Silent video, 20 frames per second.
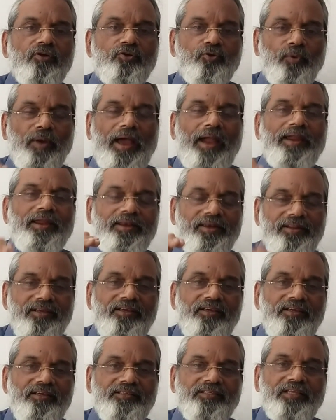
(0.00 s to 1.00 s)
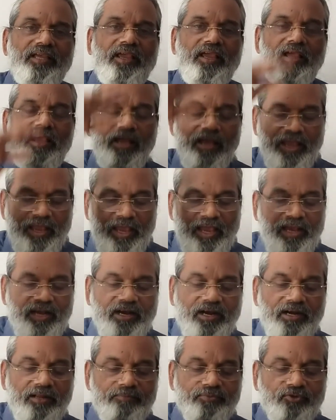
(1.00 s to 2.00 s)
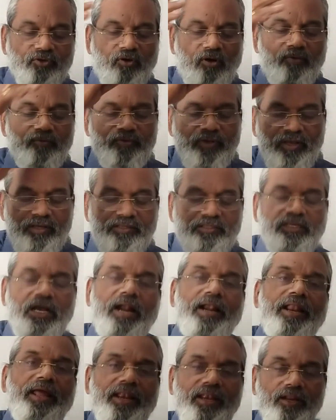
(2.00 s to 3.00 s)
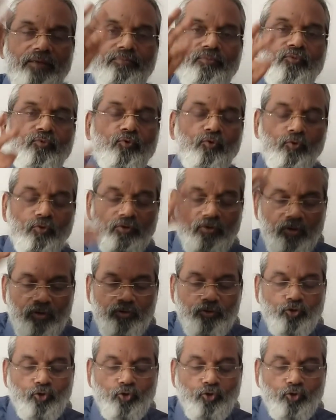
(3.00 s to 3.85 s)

Tonight is a eclipse of sun and the moon